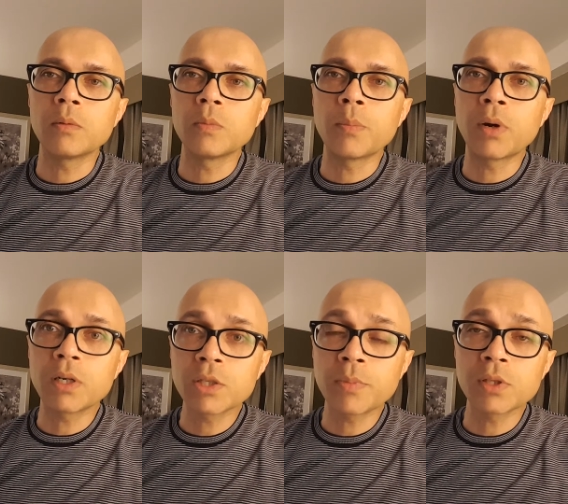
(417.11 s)
the
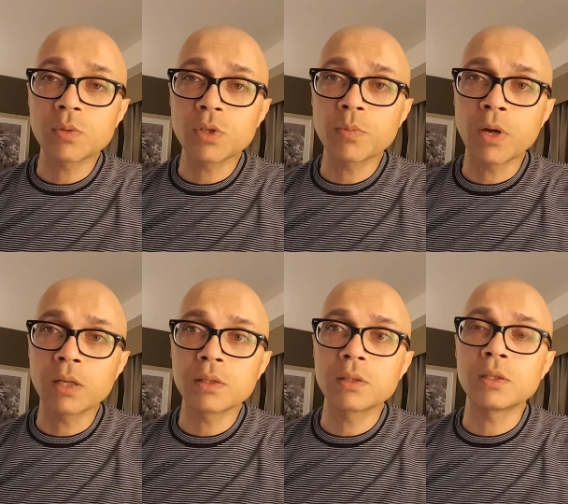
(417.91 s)
participants
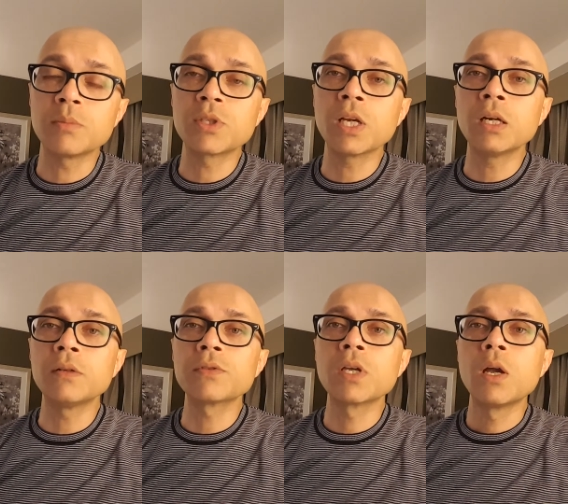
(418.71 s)
respond
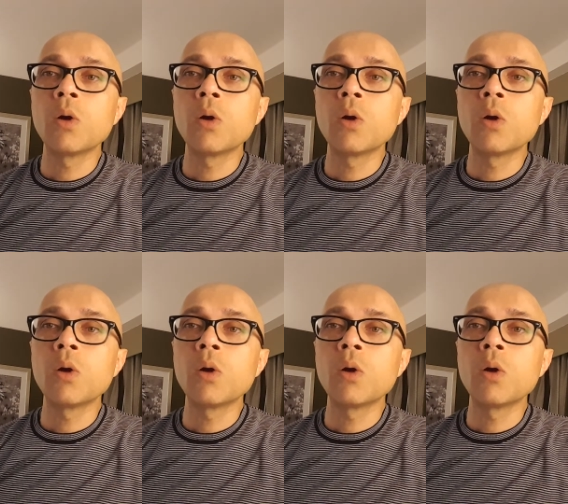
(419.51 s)
themselves.